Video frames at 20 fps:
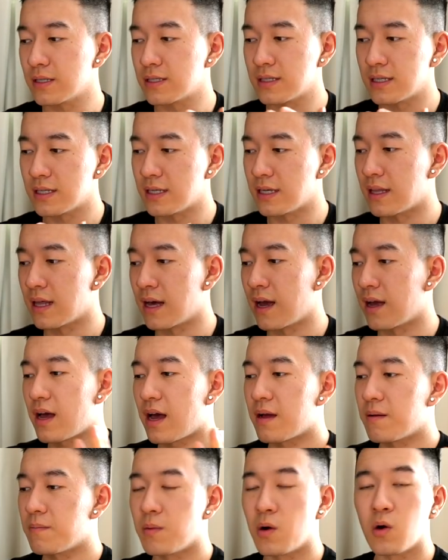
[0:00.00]
see that
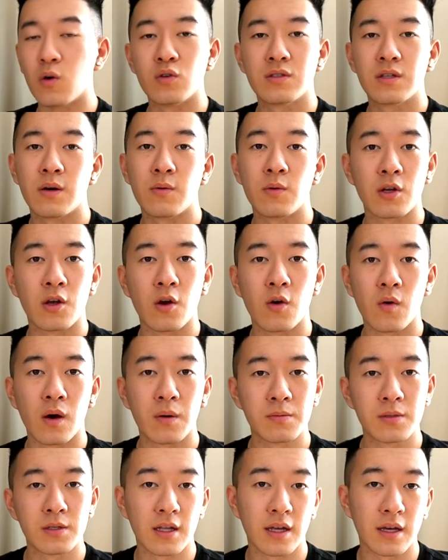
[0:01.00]
at most I would go
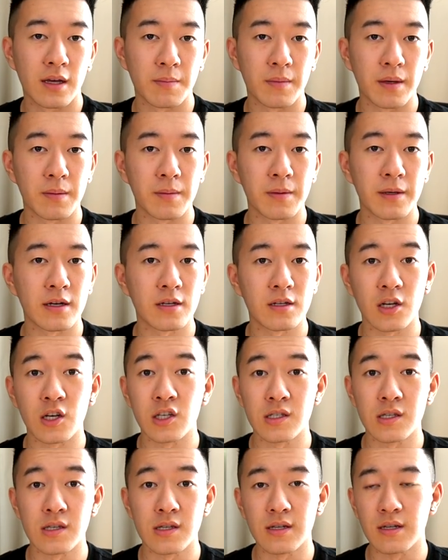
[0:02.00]
up to like maybe a
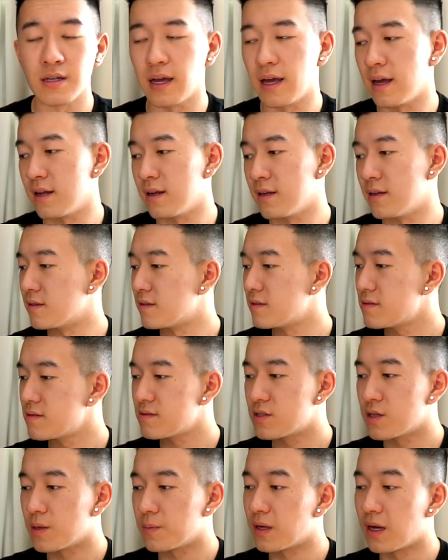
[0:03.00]
dozen, and
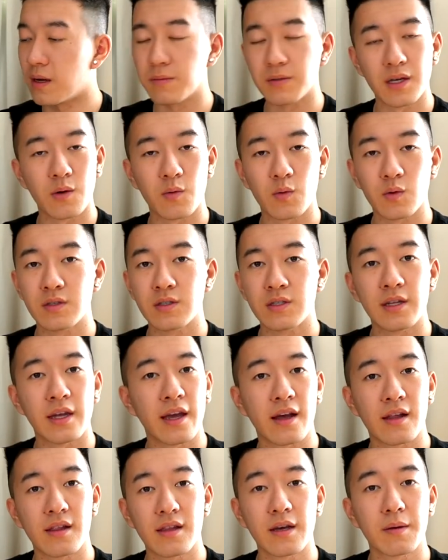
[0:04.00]
sometimes I would stay
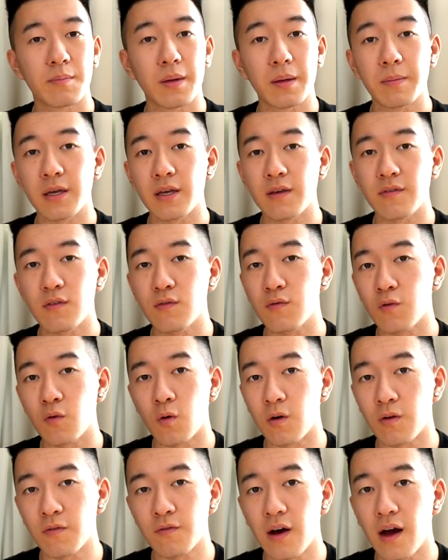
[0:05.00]
at like maybe even
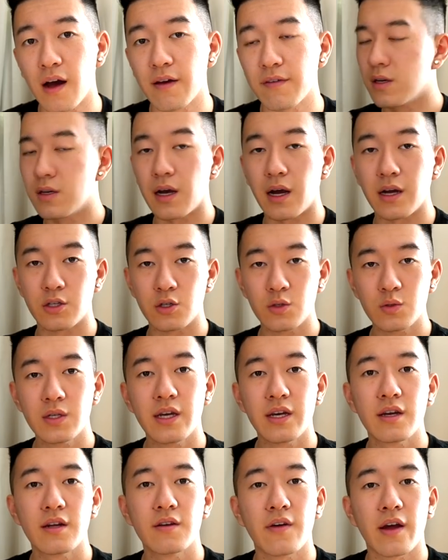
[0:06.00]
four or five. I do
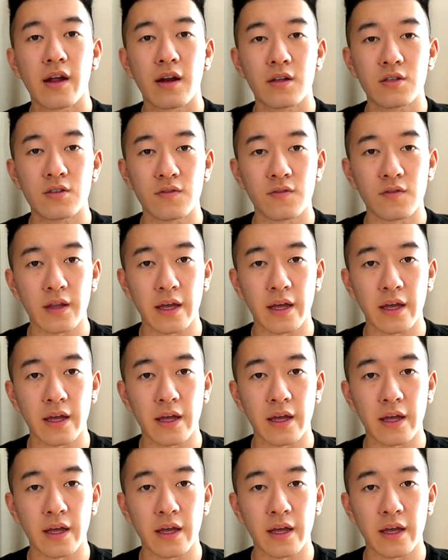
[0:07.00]
take advantage of